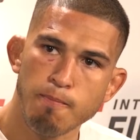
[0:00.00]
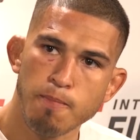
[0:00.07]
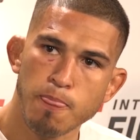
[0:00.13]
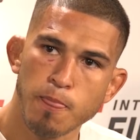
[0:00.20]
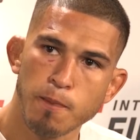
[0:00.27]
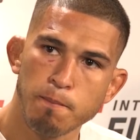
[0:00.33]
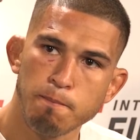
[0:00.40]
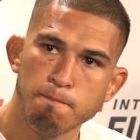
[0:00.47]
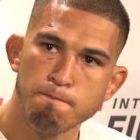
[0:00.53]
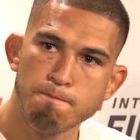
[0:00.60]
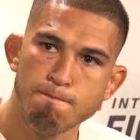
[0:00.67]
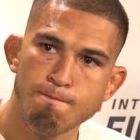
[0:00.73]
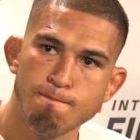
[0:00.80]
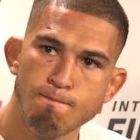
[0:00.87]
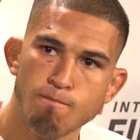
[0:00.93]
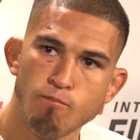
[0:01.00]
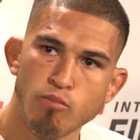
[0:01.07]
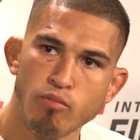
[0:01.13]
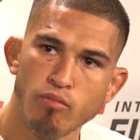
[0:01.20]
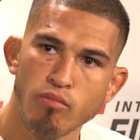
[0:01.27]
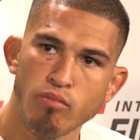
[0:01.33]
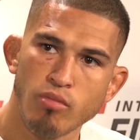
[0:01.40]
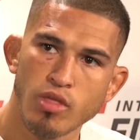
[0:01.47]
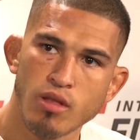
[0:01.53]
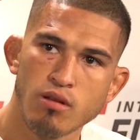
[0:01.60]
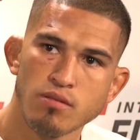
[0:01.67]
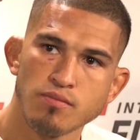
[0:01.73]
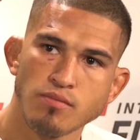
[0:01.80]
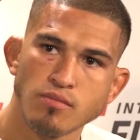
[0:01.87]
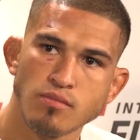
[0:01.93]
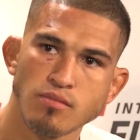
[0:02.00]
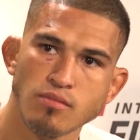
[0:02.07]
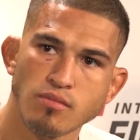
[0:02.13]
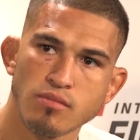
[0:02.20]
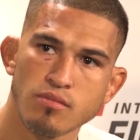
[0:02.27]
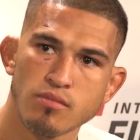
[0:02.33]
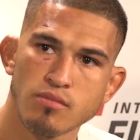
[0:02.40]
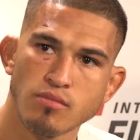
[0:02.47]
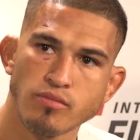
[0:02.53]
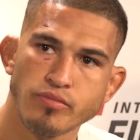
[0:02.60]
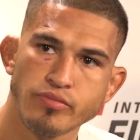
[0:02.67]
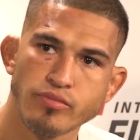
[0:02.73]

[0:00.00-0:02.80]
Do you have that same confidence every time, or is it just the fight?